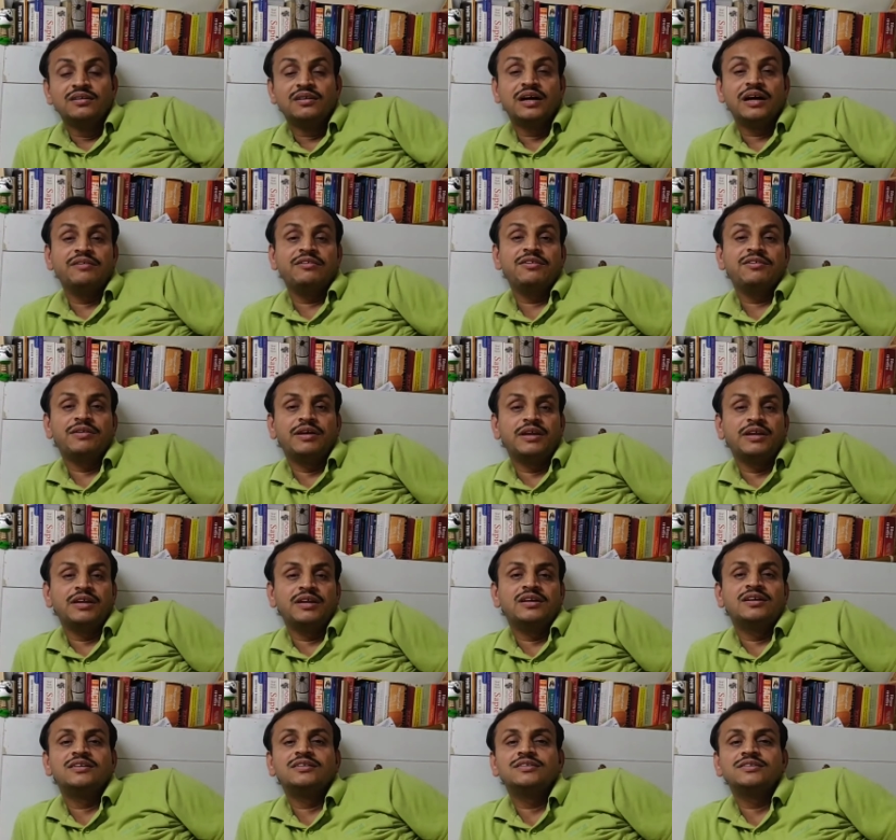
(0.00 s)
Hi everyone.
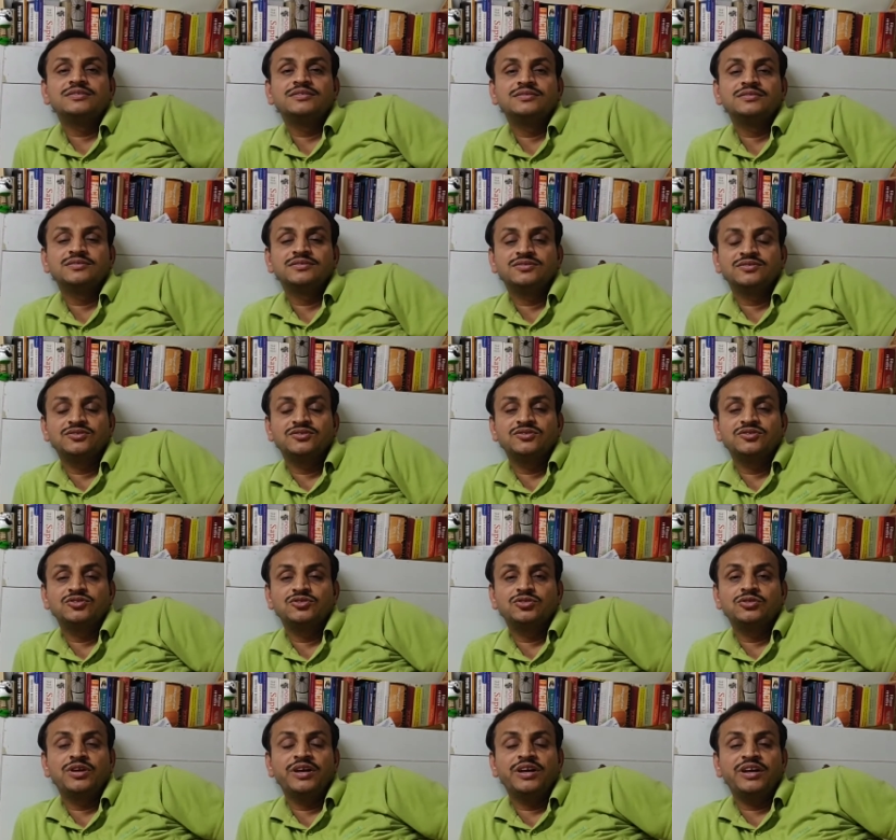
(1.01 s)
Uh,
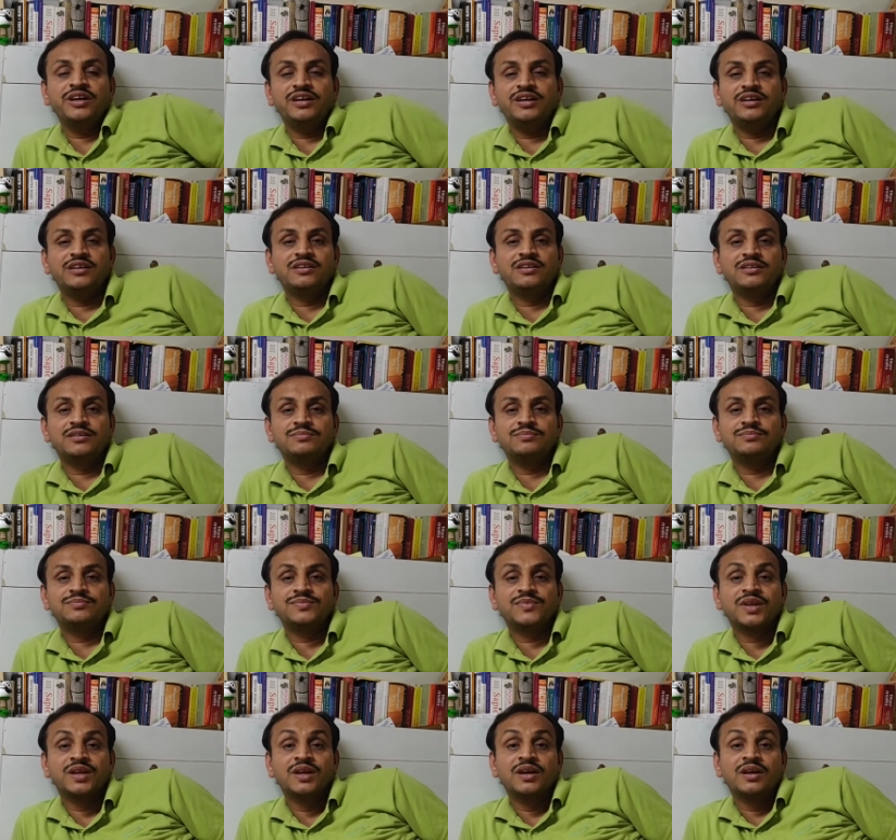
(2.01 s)
today, um,
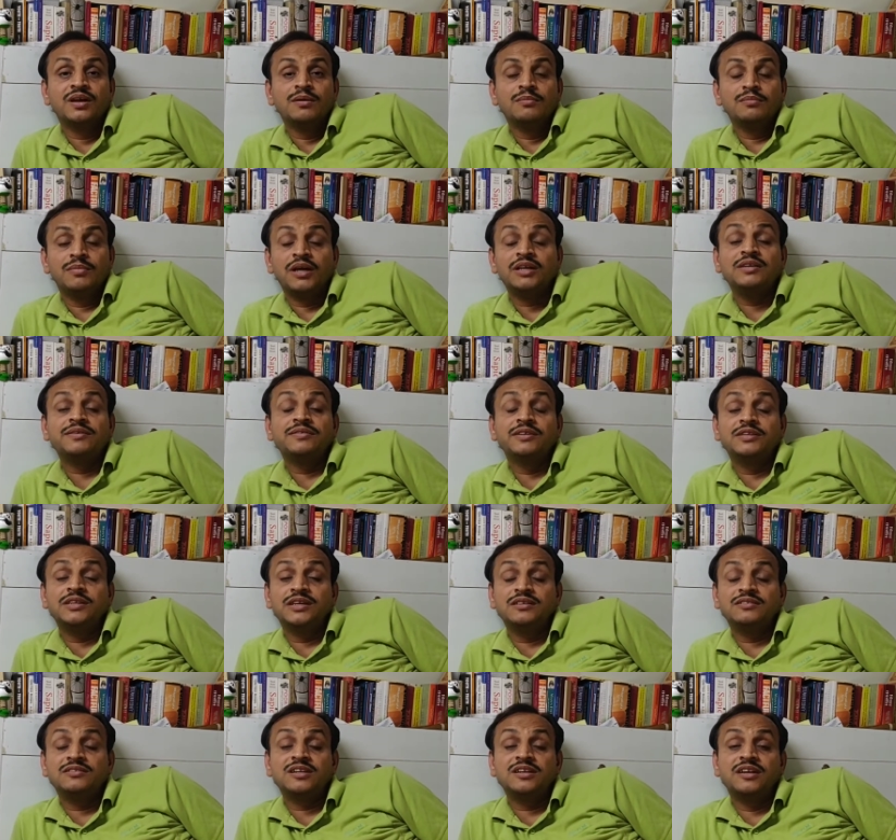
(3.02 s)
way, the
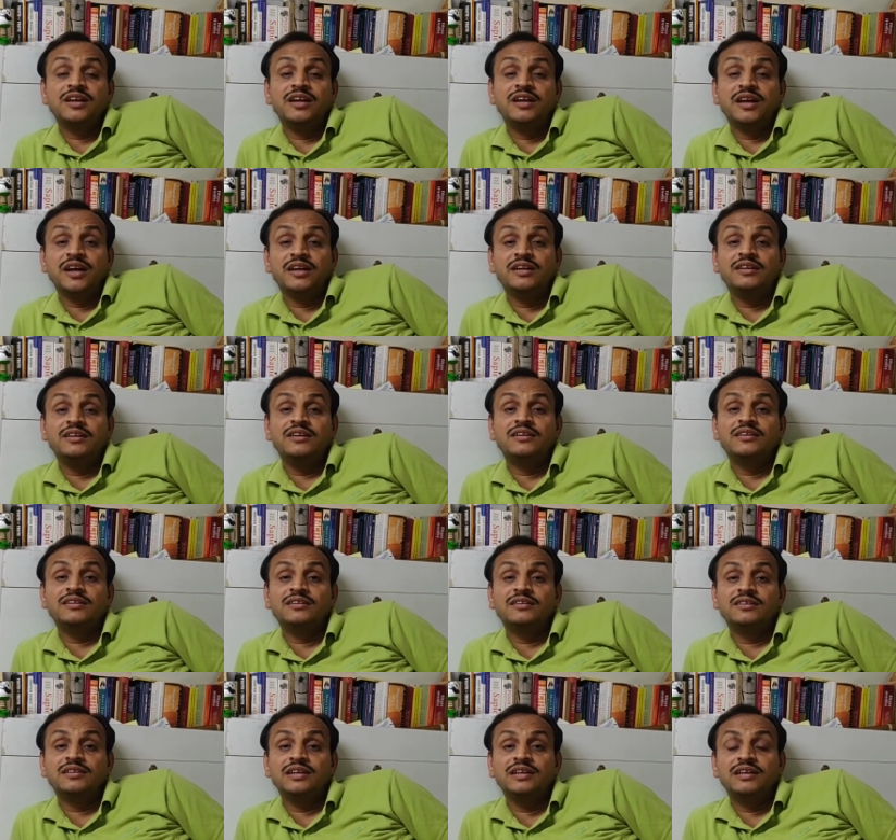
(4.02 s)
yesterday night,
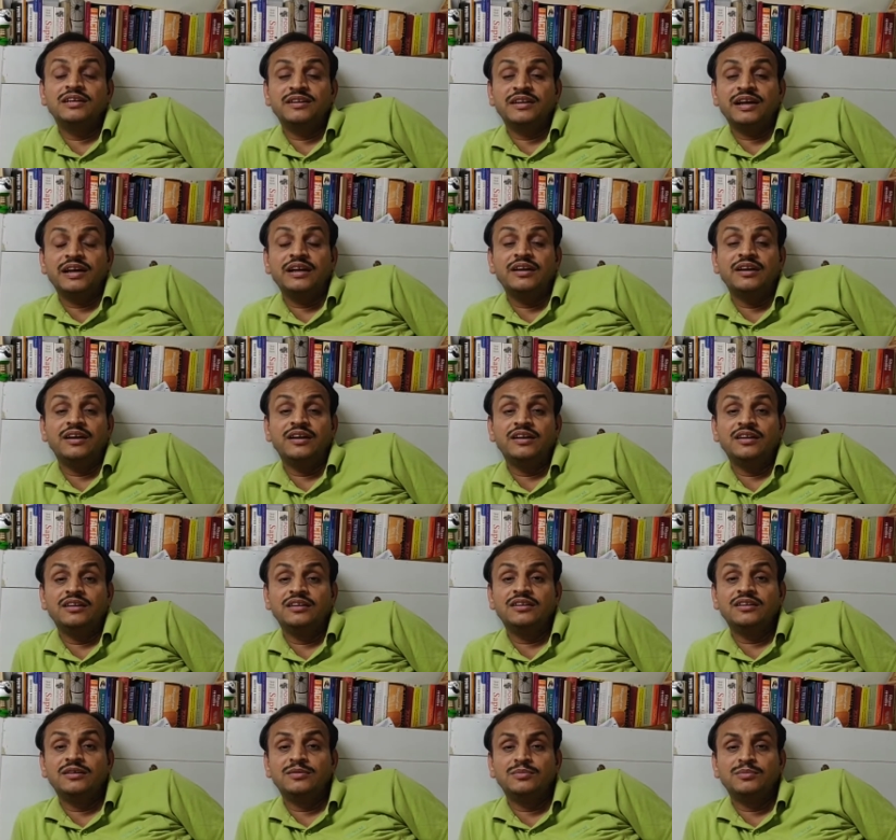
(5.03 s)
uh, it rained
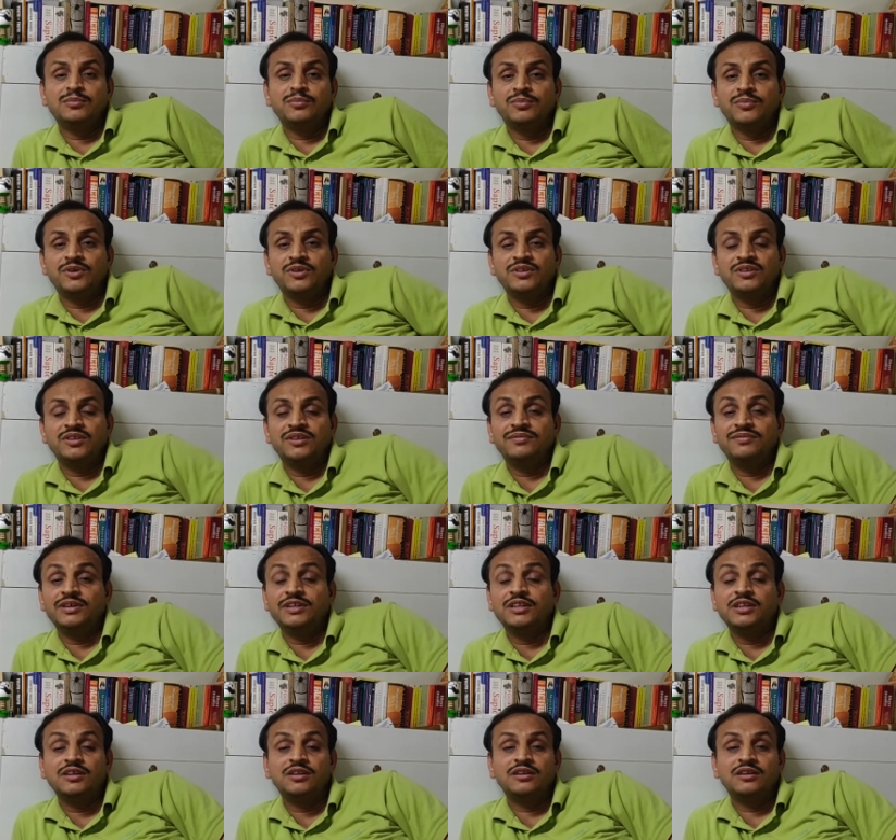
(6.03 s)
and the, um, the
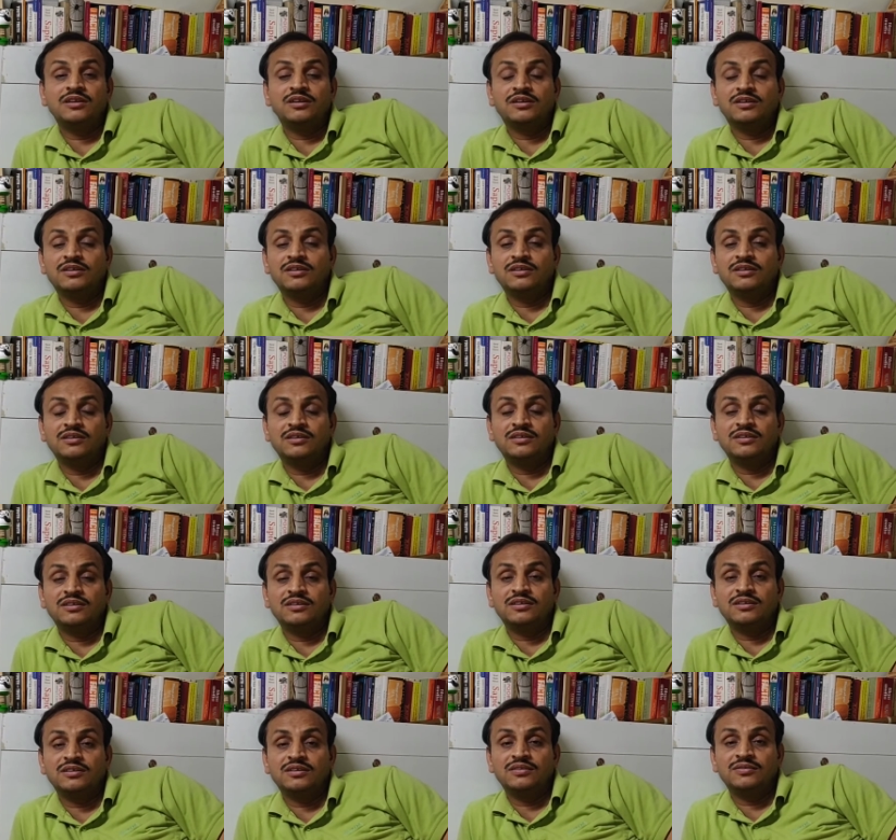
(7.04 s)
weather uh,
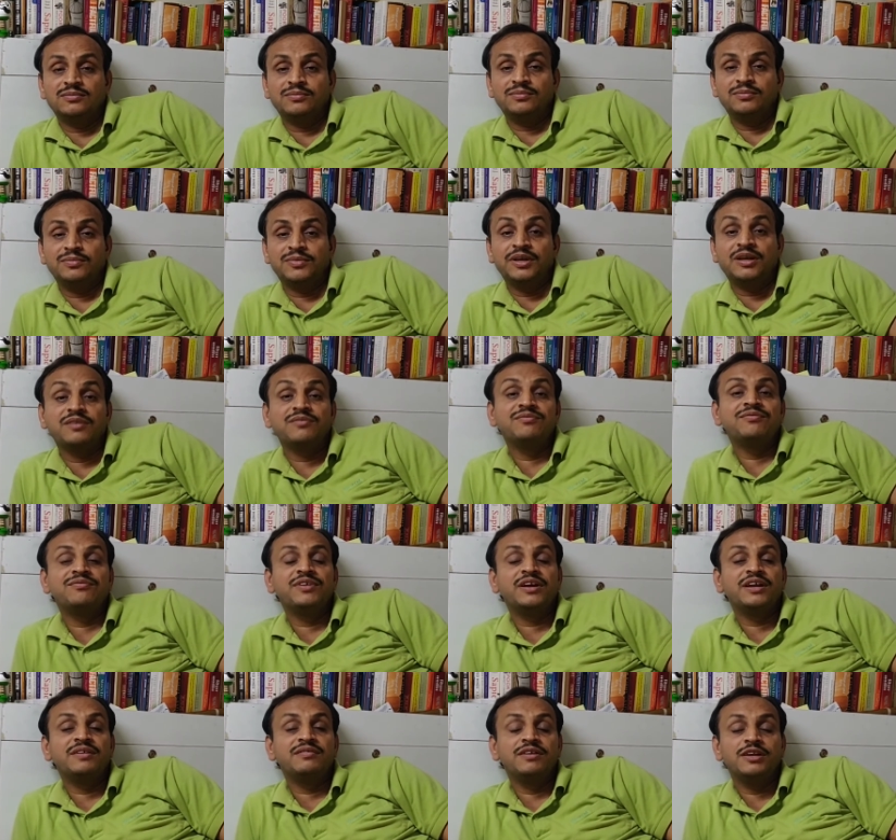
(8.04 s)
became
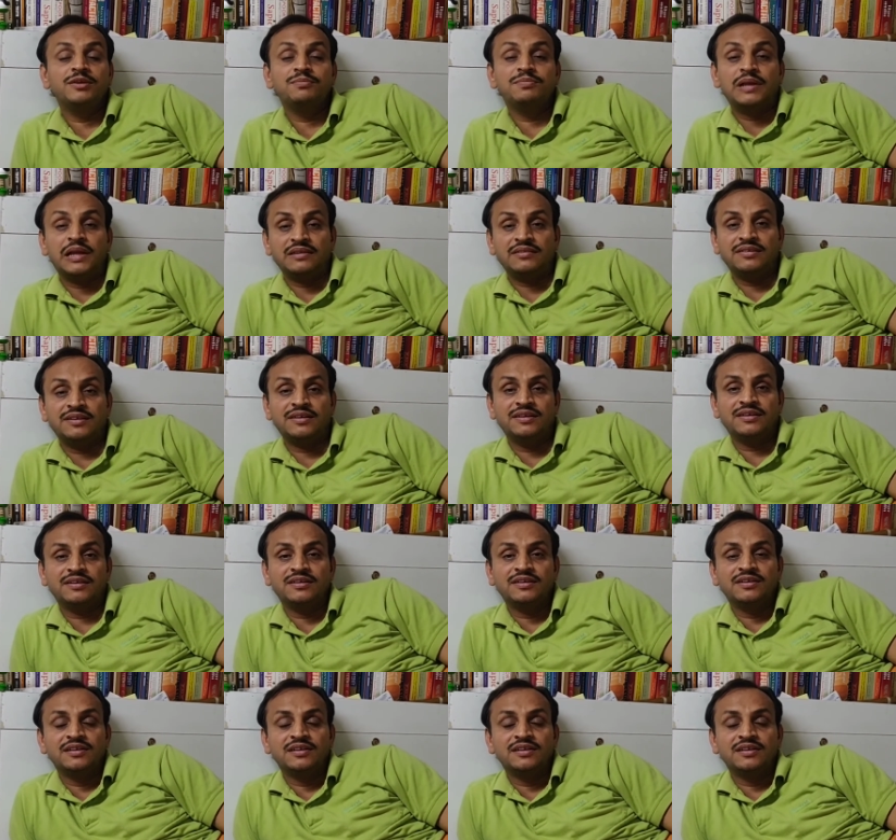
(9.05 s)
very very pleasant.